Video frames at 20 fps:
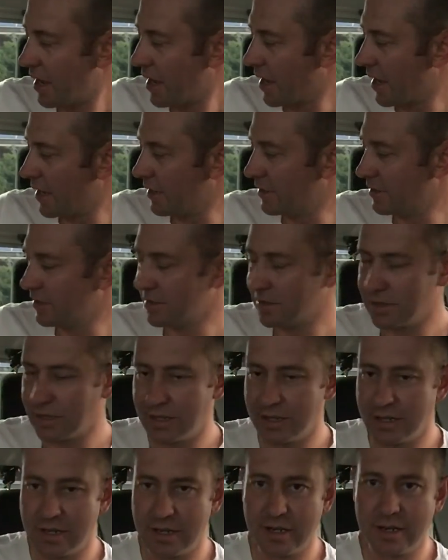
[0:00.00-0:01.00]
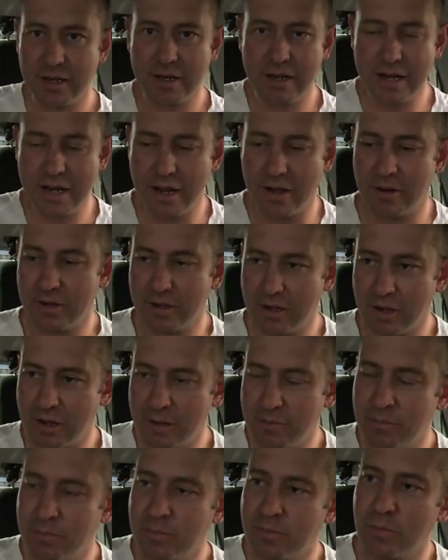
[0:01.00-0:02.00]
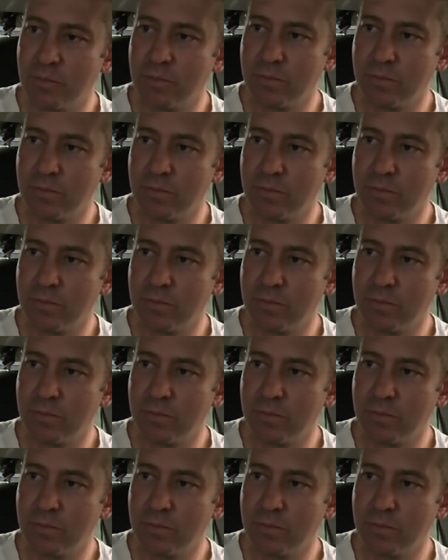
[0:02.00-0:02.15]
And now I'm